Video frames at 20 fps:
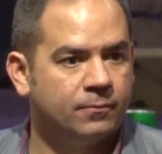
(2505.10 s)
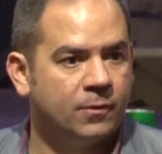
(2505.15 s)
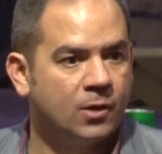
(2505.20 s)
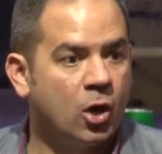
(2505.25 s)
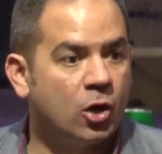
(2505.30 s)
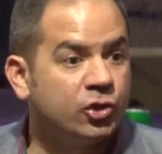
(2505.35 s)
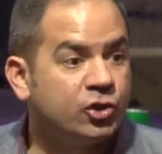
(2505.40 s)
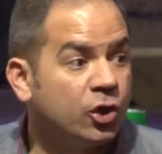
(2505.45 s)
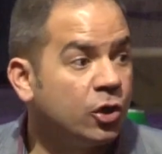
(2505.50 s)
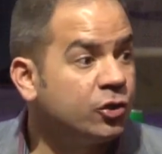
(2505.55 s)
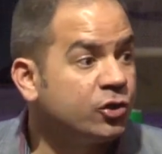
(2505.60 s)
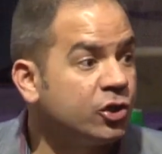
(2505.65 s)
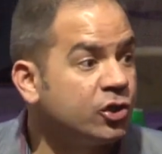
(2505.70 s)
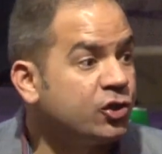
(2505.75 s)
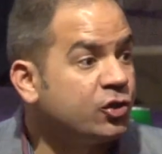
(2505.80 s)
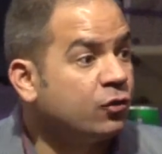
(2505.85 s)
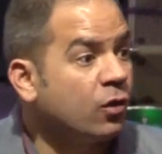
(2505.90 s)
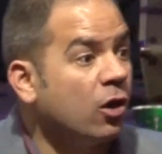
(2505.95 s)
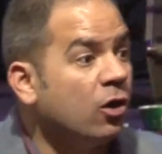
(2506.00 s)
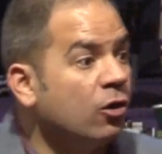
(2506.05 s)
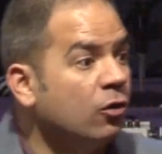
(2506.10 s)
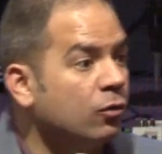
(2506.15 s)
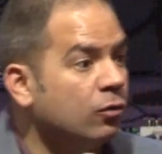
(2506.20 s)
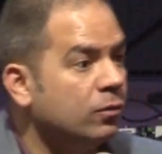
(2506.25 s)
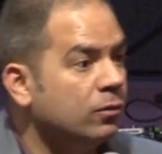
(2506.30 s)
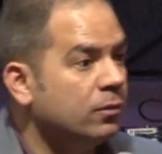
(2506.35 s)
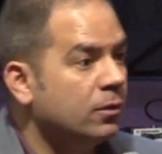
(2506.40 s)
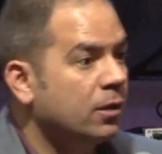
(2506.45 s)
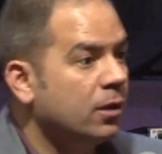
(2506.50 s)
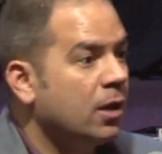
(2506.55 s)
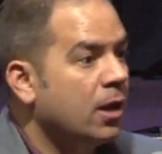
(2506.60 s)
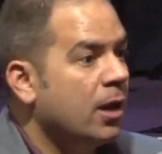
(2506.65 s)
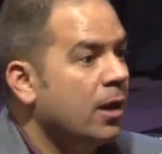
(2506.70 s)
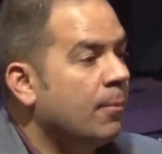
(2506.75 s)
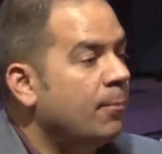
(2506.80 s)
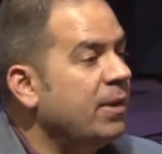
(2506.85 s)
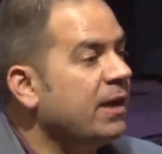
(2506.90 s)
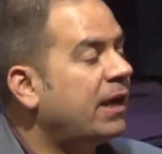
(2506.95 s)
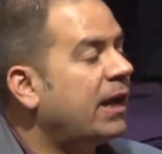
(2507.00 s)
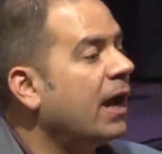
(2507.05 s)
Our churches struggle
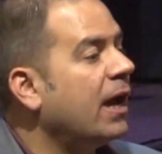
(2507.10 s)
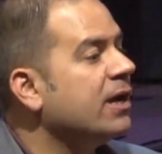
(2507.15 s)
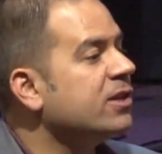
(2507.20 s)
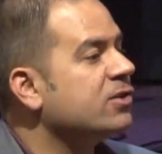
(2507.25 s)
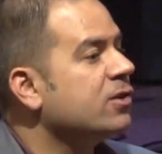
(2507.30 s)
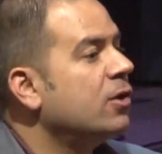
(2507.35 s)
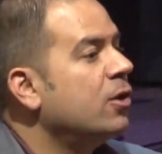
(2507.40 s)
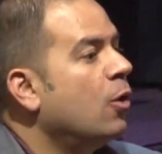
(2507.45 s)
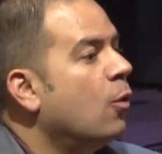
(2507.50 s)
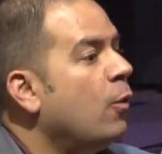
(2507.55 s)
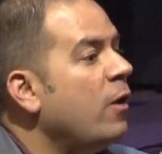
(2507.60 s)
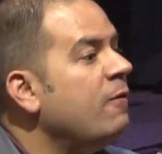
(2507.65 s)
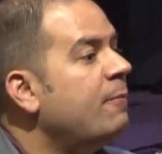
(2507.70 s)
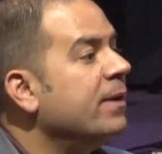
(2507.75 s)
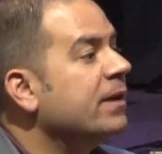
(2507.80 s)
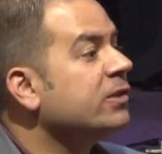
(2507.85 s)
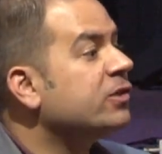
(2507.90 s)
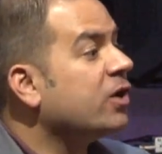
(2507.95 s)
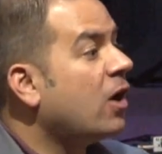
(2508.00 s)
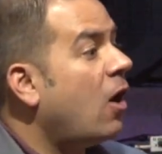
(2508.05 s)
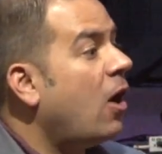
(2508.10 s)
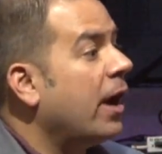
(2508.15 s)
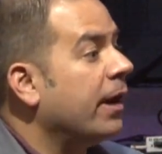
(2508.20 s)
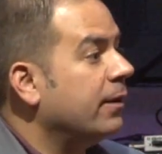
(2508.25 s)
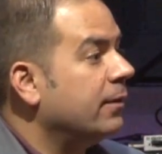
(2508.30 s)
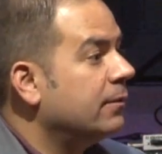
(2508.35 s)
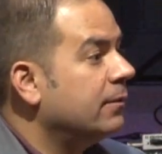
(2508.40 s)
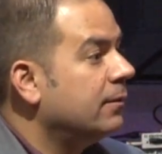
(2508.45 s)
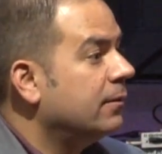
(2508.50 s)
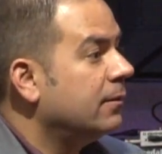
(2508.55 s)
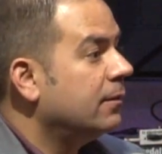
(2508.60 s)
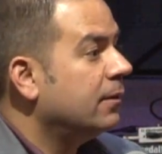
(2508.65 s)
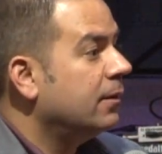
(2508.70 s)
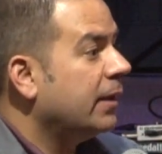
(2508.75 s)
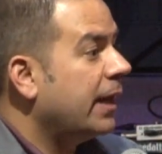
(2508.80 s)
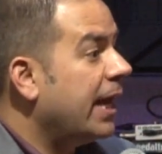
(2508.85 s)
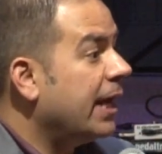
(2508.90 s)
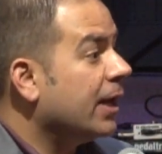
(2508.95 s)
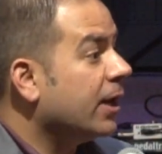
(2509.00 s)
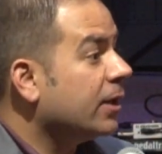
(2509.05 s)
because we've been taught
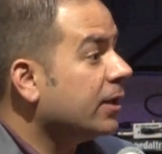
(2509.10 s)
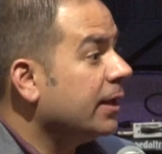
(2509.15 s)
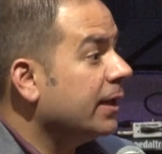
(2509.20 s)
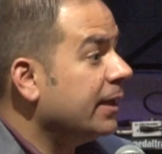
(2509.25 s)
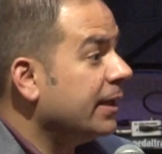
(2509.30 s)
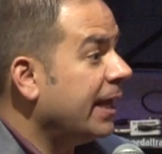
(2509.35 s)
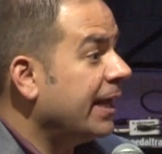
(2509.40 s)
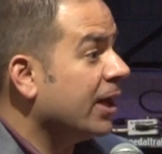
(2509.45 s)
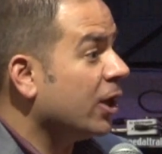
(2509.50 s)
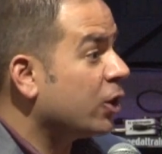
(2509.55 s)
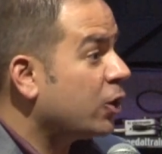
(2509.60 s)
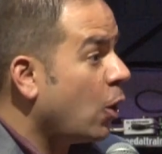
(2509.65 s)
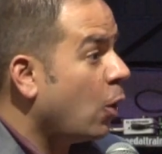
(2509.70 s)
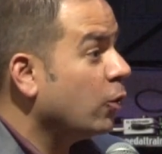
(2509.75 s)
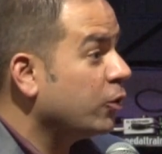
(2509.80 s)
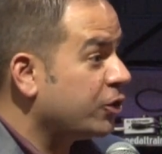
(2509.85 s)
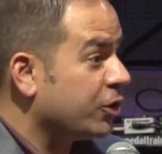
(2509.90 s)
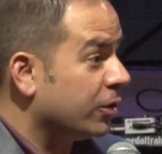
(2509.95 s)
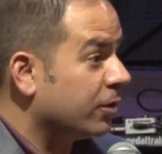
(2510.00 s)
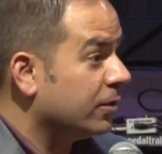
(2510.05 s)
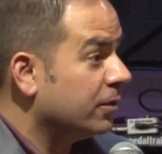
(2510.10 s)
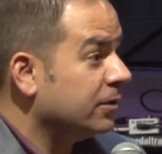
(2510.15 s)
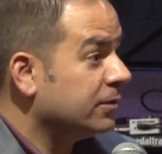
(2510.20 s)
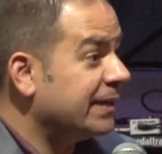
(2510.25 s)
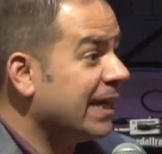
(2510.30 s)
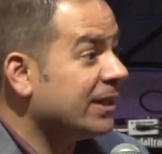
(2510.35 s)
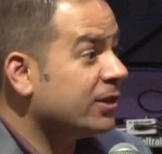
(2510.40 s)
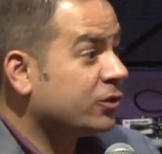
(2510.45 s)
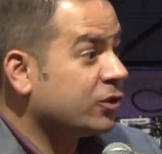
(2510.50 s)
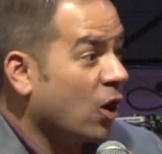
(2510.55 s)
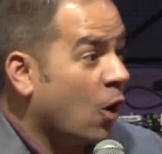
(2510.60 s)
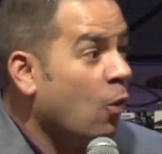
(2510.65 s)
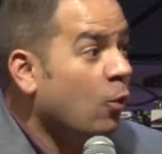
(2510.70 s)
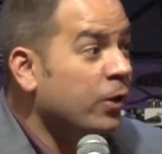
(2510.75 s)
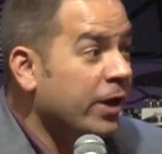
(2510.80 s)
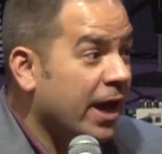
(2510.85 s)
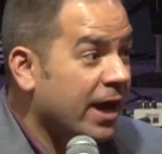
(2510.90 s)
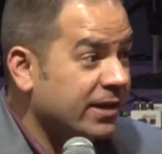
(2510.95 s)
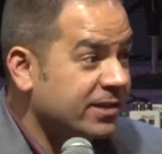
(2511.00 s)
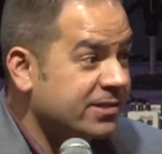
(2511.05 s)
in a, in a culture that told
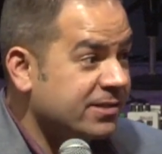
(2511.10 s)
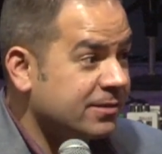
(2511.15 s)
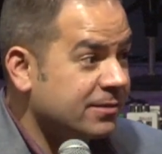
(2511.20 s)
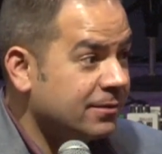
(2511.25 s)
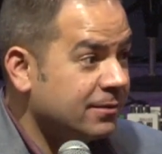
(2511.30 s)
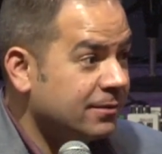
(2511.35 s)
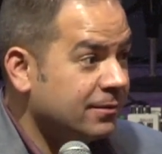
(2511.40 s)
us